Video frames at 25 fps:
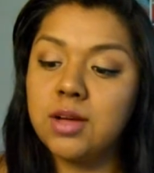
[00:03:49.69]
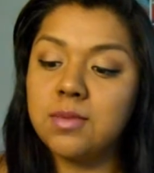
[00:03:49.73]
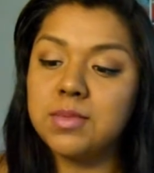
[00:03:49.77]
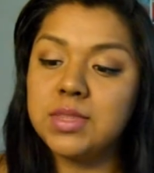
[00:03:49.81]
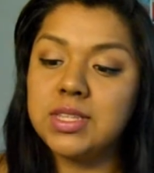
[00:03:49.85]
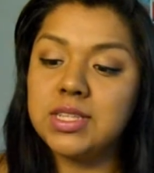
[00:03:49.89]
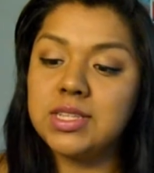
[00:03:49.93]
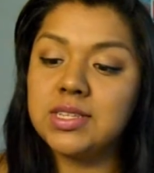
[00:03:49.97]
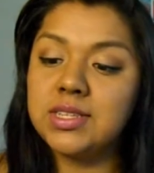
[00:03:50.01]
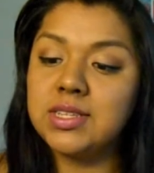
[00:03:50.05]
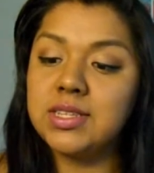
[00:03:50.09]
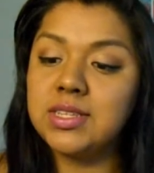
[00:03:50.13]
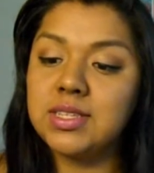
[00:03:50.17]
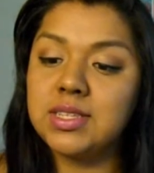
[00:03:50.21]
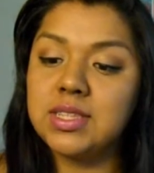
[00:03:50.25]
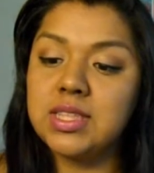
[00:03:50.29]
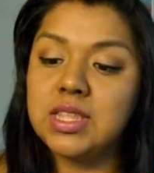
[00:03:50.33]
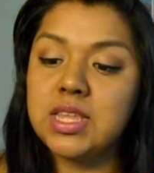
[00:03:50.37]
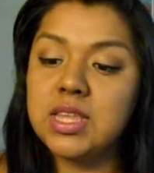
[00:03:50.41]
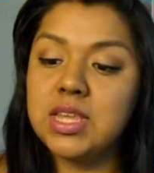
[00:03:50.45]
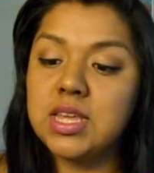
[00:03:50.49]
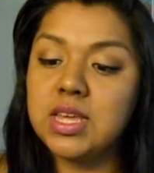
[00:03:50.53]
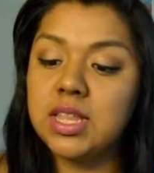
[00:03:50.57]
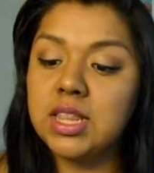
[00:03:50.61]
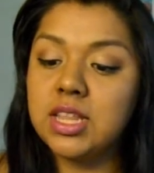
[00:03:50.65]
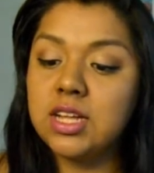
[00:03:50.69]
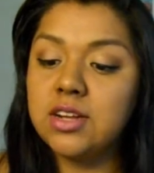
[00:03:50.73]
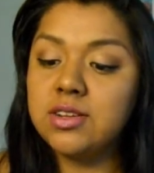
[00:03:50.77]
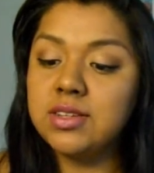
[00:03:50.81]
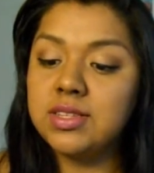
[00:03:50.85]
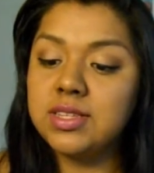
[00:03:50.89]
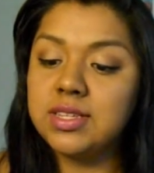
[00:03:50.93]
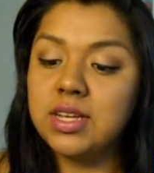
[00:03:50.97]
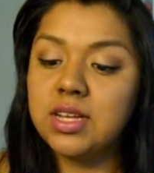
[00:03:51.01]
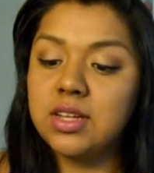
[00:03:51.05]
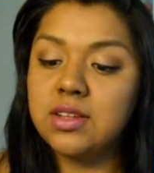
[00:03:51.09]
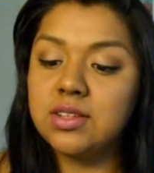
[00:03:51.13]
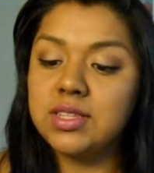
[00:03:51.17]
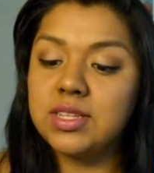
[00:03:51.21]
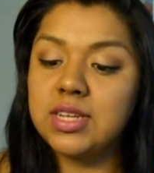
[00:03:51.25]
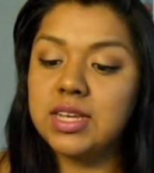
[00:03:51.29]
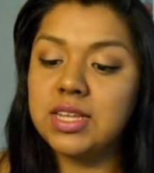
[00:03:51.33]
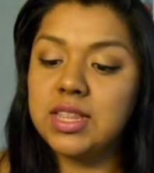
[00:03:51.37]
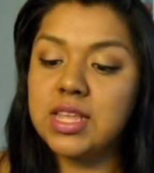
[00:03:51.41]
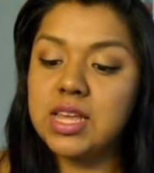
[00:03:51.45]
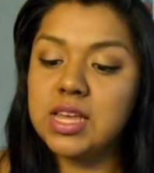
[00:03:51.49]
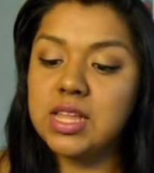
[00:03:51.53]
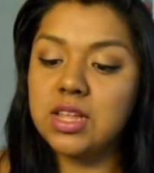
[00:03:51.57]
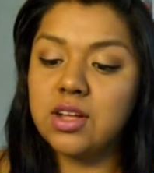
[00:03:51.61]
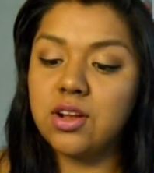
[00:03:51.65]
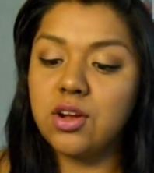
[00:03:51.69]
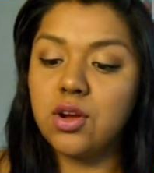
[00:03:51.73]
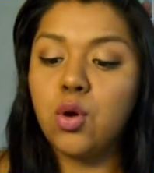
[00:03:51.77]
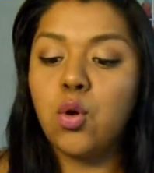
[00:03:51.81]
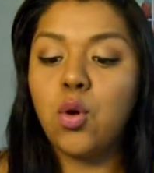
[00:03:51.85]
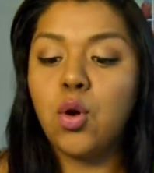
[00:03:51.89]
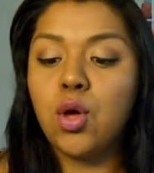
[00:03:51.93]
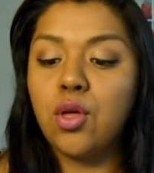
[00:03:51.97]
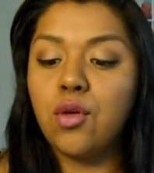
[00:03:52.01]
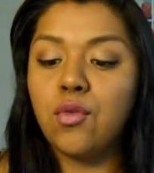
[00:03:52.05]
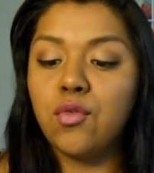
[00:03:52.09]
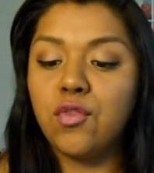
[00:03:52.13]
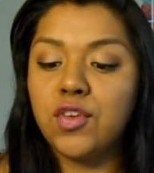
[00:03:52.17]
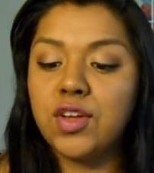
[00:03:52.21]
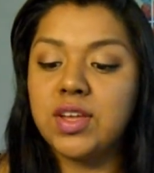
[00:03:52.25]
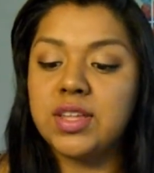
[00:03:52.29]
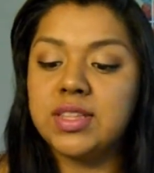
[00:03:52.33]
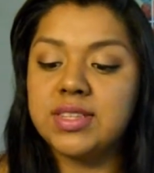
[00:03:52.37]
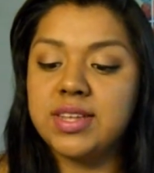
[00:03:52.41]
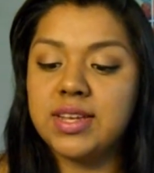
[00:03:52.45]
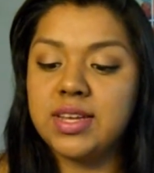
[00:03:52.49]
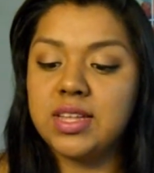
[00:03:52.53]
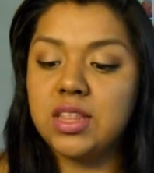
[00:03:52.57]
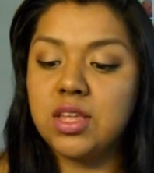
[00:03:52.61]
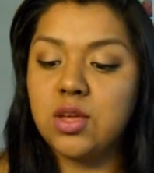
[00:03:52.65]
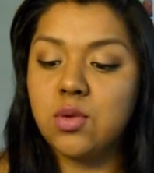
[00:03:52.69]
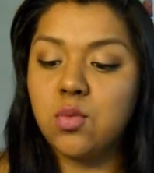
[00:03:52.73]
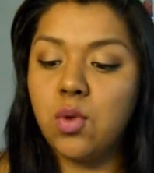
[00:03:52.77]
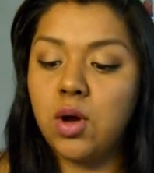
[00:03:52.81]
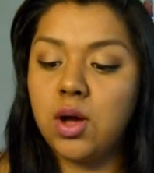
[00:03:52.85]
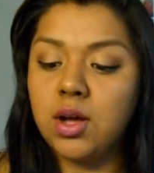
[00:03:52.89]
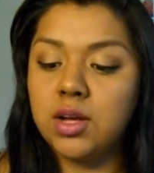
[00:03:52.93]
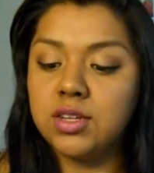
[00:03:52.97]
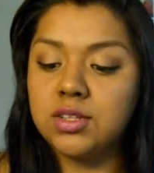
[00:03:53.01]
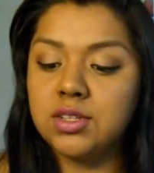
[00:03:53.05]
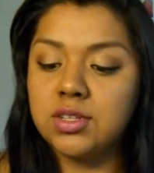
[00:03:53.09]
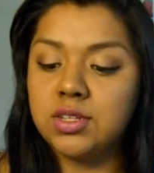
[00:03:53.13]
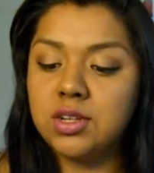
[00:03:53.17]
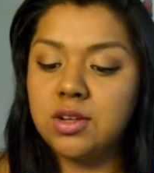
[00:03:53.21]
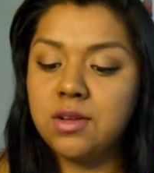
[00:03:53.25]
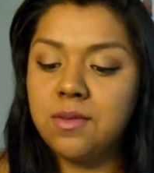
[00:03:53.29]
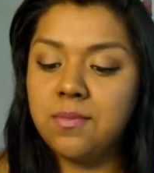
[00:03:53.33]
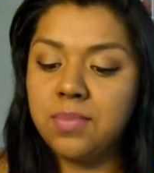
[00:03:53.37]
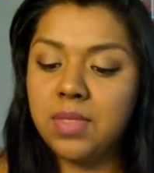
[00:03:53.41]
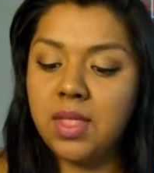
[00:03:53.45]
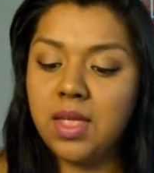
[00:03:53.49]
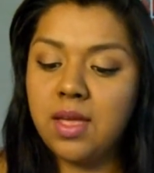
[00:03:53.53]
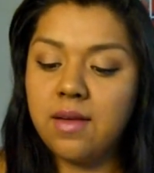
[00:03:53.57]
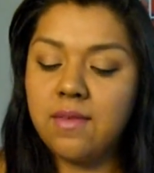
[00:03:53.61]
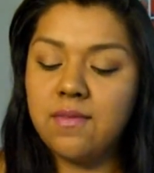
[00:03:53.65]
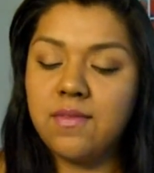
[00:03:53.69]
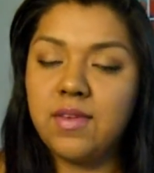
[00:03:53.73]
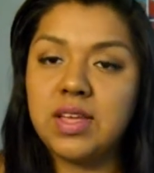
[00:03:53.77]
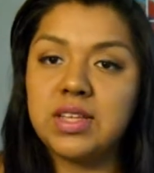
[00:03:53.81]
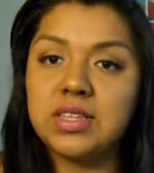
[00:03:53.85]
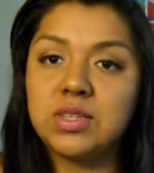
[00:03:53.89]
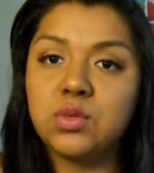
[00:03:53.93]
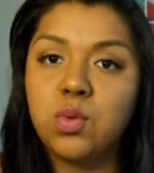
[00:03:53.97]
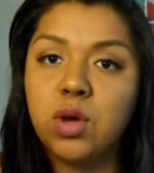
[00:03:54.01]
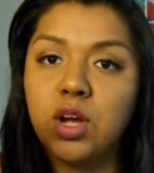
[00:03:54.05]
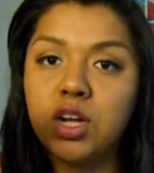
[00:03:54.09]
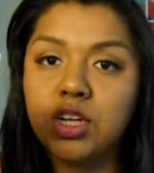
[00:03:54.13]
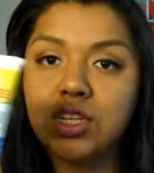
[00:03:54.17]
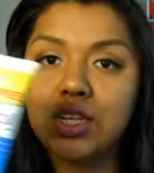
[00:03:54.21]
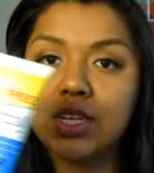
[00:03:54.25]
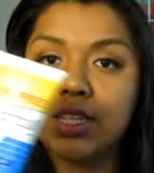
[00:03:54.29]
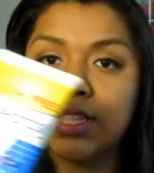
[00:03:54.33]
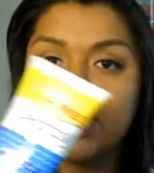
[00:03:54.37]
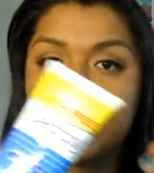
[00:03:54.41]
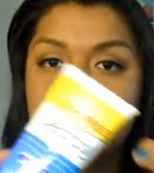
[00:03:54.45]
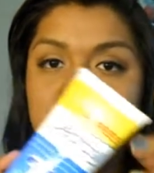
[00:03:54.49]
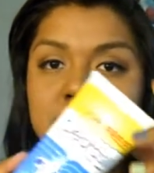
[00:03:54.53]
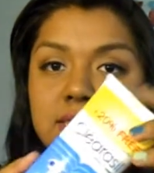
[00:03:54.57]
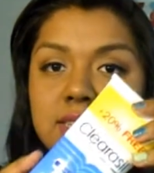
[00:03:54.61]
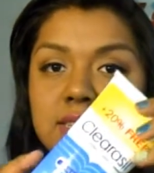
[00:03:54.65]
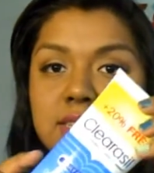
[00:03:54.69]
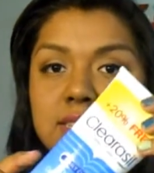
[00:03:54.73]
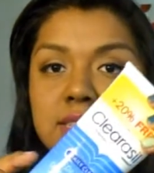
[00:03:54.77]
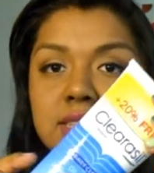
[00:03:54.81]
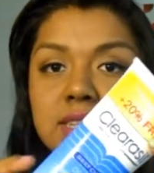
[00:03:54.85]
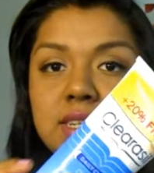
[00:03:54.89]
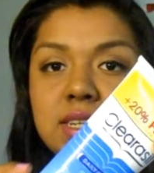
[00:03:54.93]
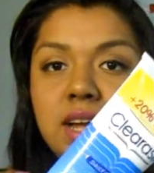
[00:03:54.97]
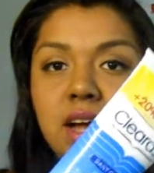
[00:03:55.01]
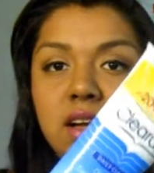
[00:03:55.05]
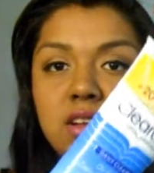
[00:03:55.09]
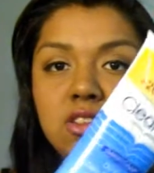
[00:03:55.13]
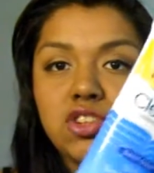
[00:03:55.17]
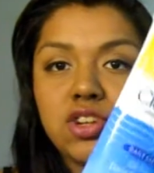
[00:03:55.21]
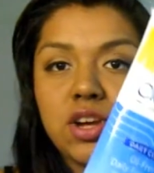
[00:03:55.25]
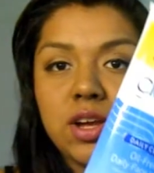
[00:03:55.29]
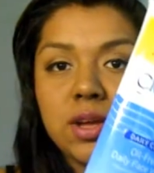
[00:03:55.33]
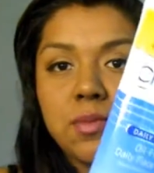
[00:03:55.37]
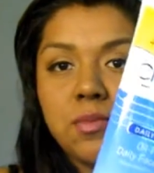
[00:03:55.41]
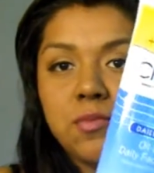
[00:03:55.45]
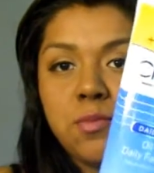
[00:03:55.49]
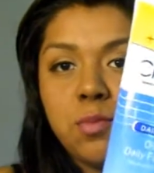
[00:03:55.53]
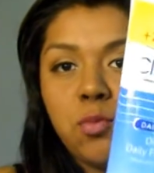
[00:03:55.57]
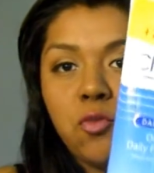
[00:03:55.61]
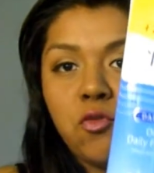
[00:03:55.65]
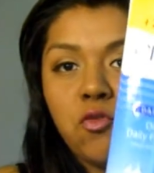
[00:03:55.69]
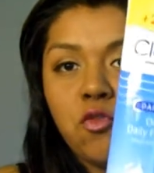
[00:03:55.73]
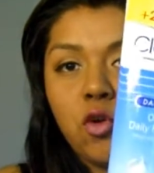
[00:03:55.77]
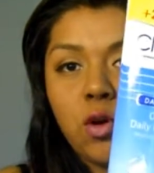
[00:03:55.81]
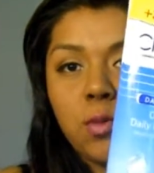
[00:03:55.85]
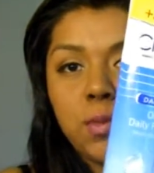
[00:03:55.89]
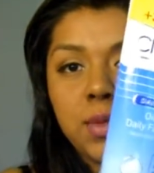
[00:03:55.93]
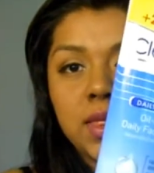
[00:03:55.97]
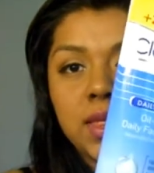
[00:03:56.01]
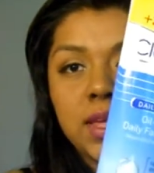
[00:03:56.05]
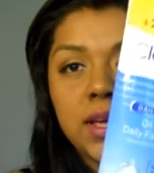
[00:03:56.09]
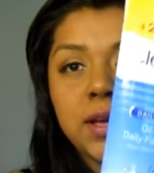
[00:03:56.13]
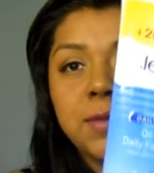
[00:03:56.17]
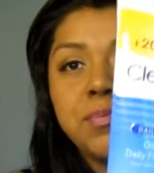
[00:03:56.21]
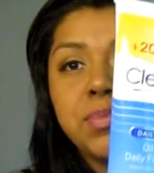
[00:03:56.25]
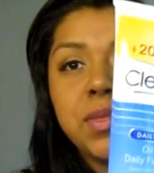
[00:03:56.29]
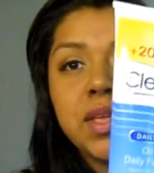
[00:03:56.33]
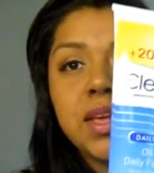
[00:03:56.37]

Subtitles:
This is the Clearasil Daily Clear Oil Free Daily Wash face wash, and this is the non-drying formula.